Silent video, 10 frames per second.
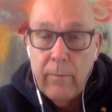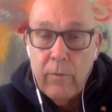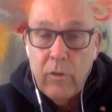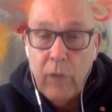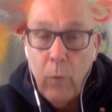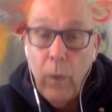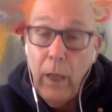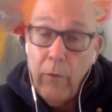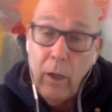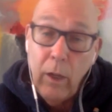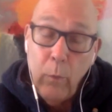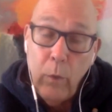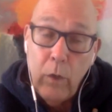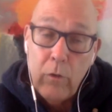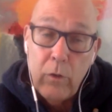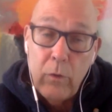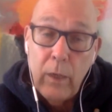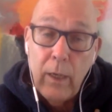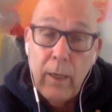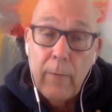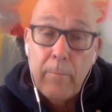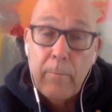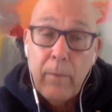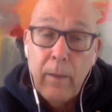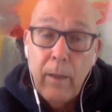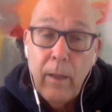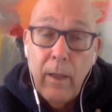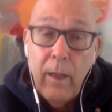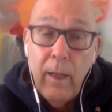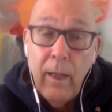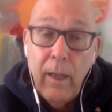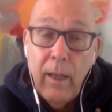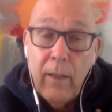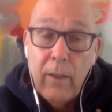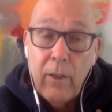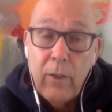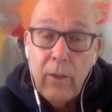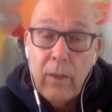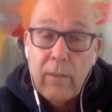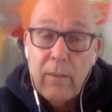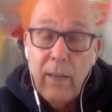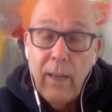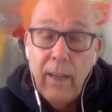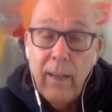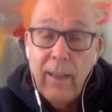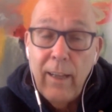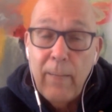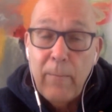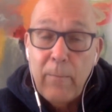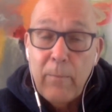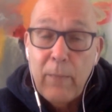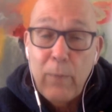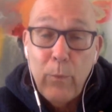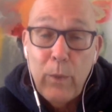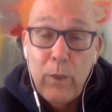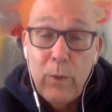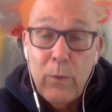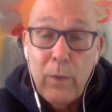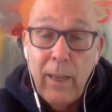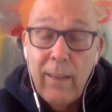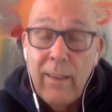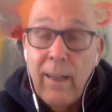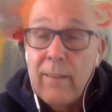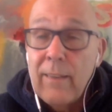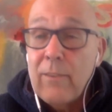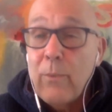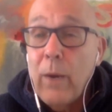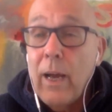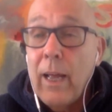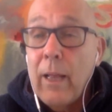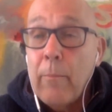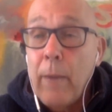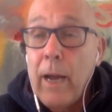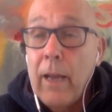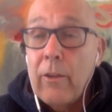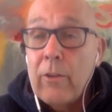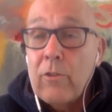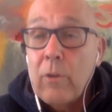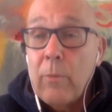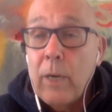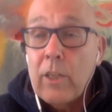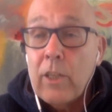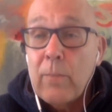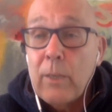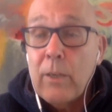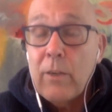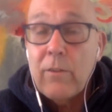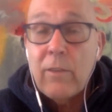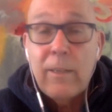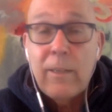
So we have a lot of work to do, Dr. Lucas, and that's what we do, and that's why I admire you so much, because